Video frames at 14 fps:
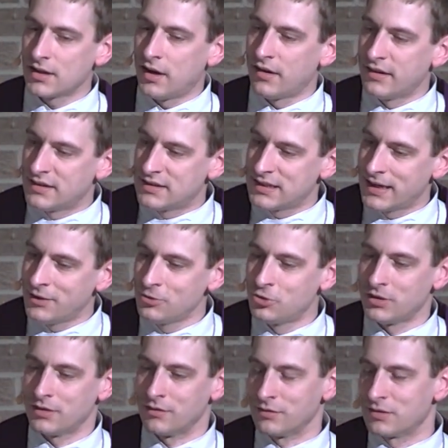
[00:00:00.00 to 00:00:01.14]
our
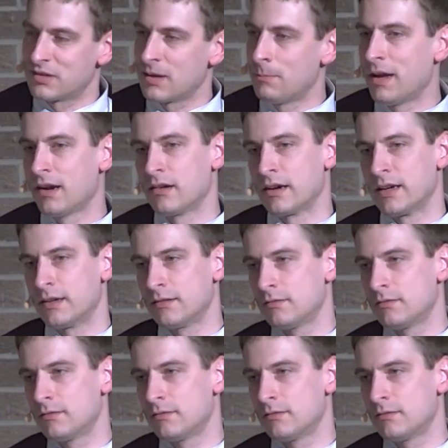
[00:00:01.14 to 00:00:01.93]
attention to Mary